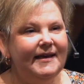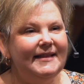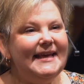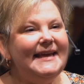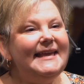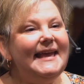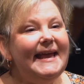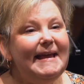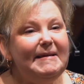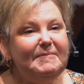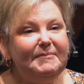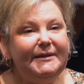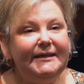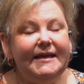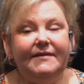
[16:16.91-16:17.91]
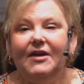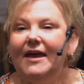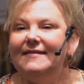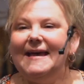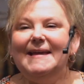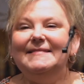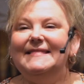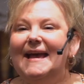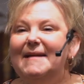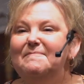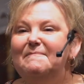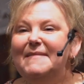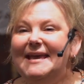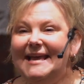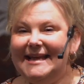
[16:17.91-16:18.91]
They can't believe. They, they
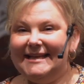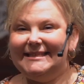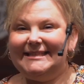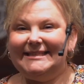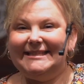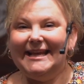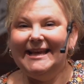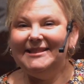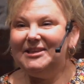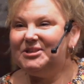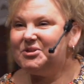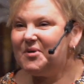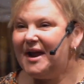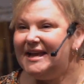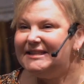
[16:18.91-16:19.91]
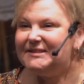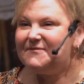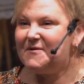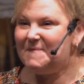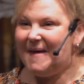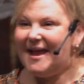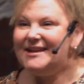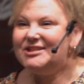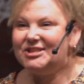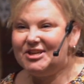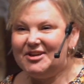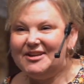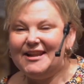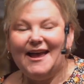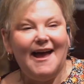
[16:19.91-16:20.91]
miss the
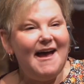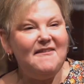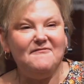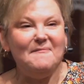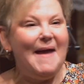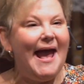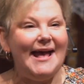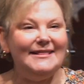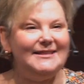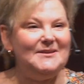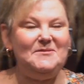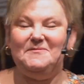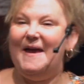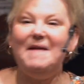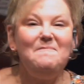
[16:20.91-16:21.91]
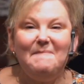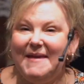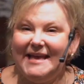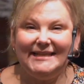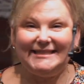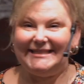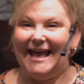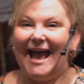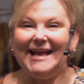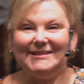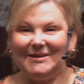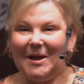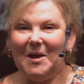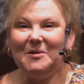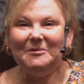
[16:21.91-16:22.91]
transformation of Matthew. They miss that
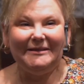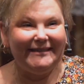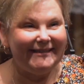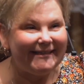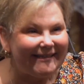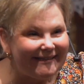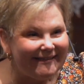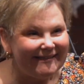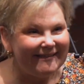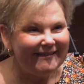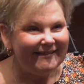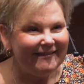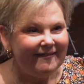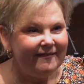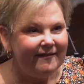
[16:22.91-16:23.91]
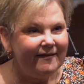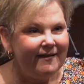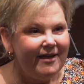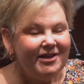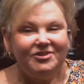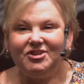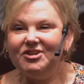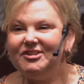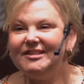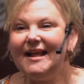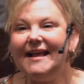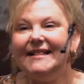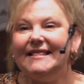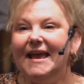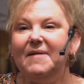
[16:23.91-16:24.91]
totally. Just
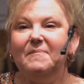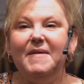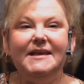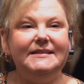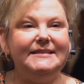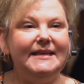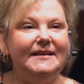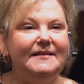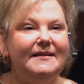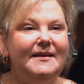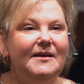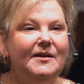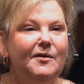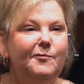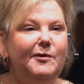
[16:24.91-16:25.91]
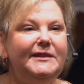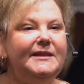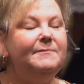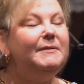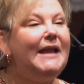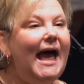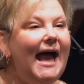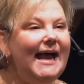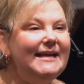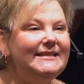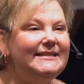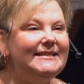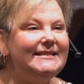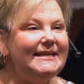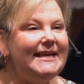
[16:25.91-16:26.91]
like they miss it when the
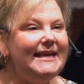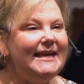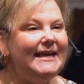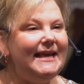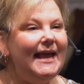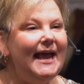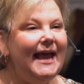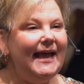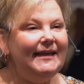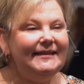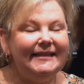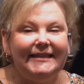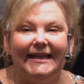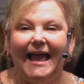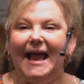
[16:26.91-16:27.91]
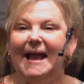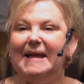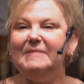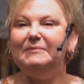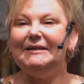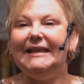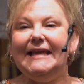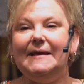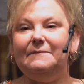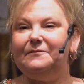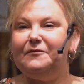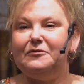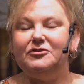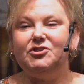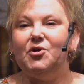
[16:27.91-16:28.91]
blind see and the lame leap
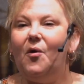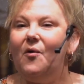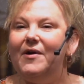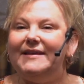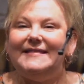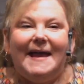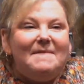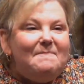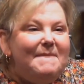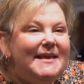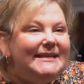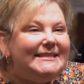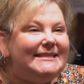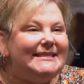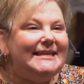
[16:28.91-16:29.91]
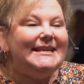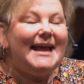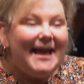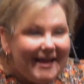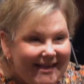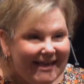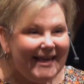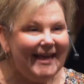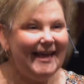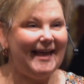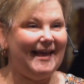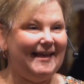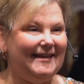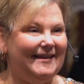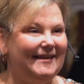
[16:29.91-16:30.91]
for joy. They missed it
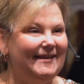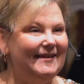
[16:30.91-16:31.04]
again.